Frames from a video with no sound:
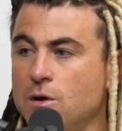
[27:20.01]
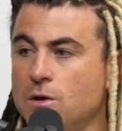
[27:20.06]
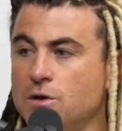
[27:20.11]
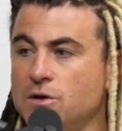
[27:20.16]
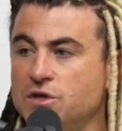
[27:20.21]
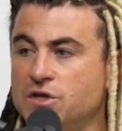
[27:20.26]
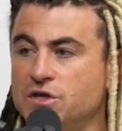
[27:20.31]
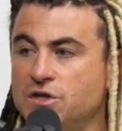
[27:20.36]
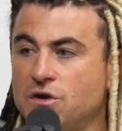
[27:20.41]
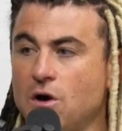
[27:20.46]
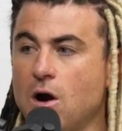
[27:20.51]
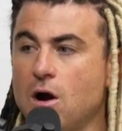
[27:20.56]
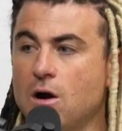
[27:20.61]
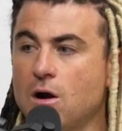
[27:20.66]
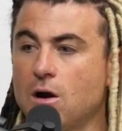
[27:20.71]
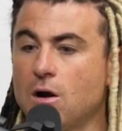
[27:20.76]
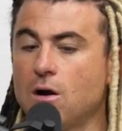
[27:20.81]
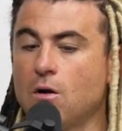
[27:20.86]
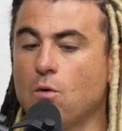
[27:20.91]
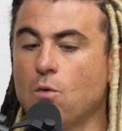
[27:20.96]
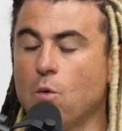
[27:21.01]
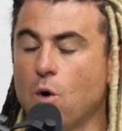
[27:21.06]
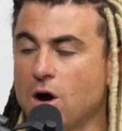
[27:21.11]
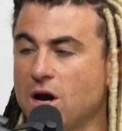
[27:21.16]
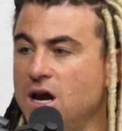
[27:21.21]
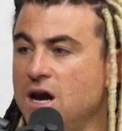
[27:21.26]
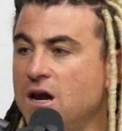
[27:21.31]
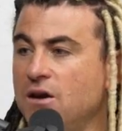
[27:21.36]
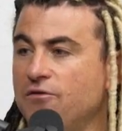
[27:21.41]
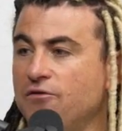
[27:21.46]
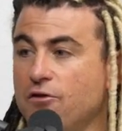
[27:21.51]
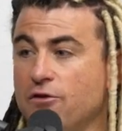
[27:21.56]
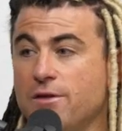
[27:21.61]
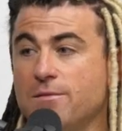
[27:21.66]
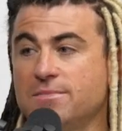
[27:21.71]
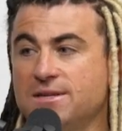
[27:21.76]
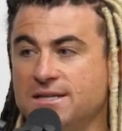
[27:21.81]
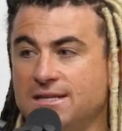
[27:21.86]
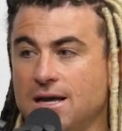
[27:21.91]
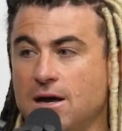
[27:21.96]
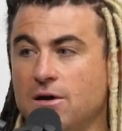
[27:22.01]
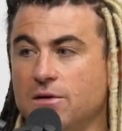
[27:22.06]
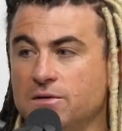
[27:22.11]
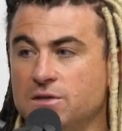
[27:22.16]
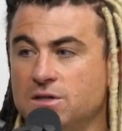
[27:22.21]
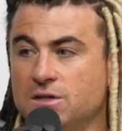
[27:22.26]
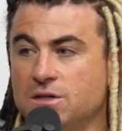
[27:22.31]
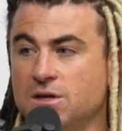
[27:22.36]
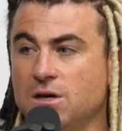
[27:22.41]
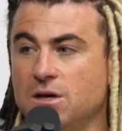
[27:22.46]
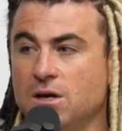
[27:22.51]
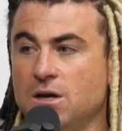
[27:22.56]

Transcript: start working for themselves,